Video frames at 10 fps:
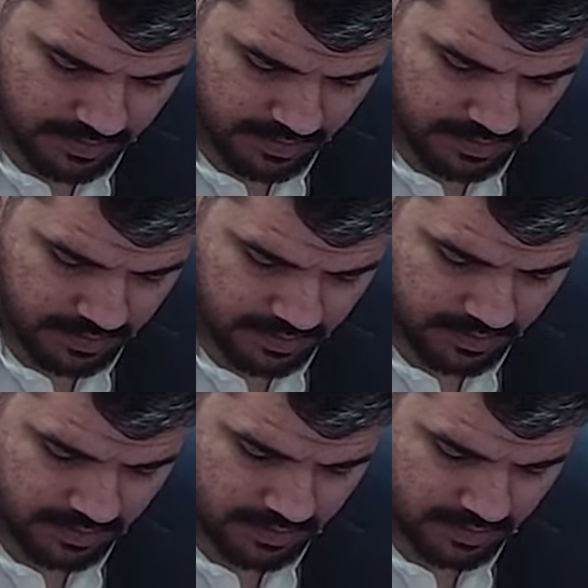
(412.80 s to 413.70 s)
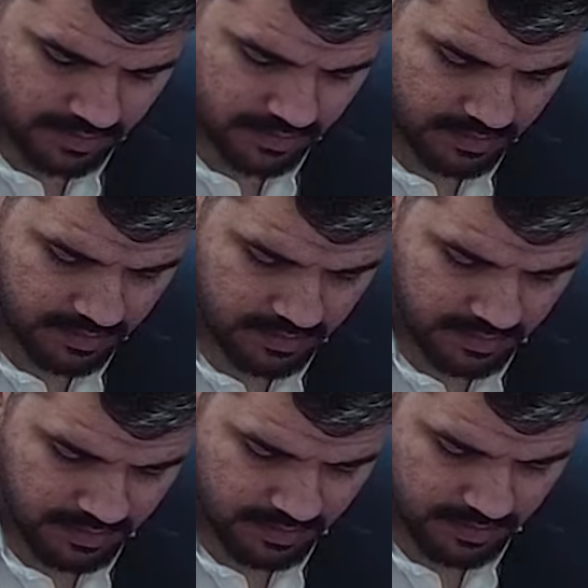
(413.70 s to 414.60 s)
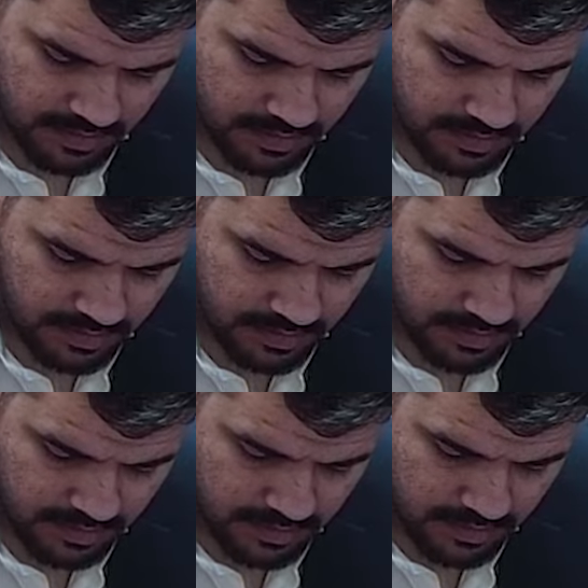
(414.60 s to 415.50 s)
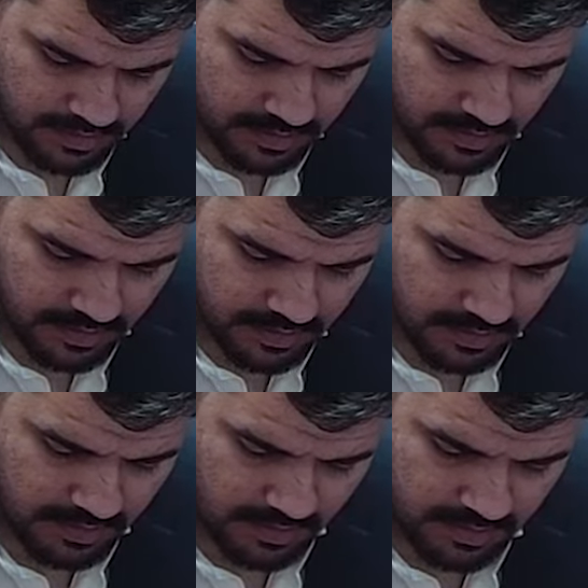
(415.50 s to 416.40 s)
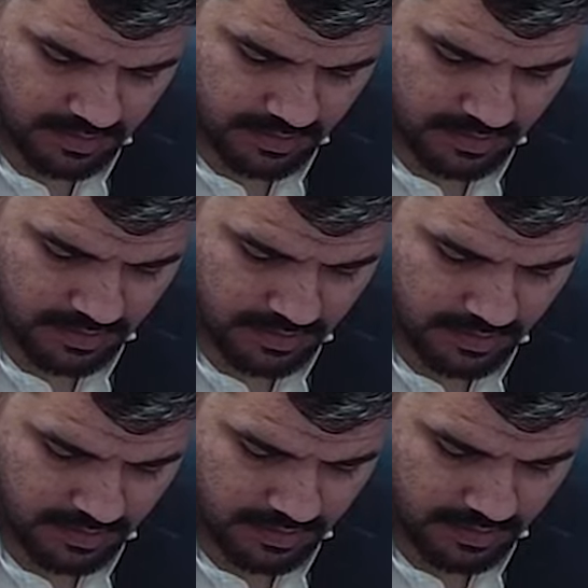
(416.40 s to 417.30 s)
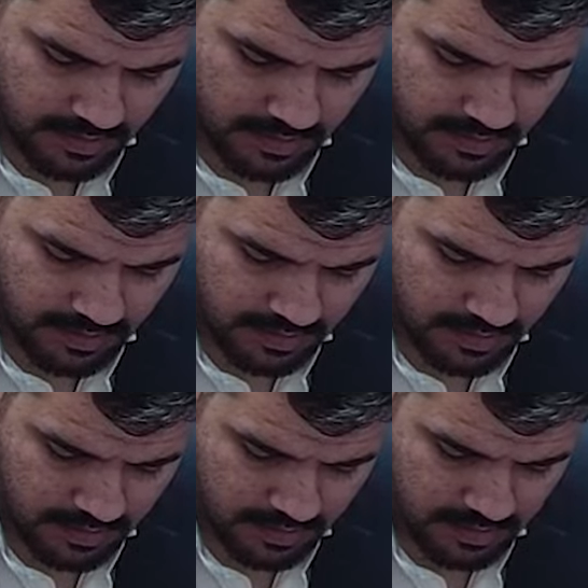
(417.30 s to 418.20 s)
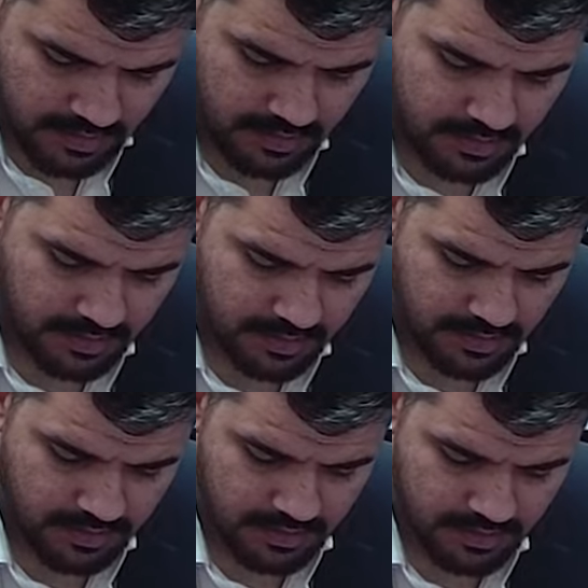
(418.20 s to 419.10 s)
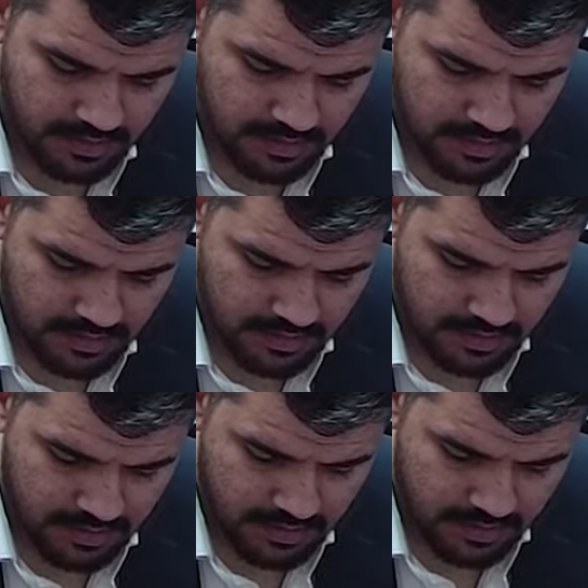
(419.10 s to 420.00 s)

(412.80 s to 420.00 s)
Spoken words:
This person isn't speaking.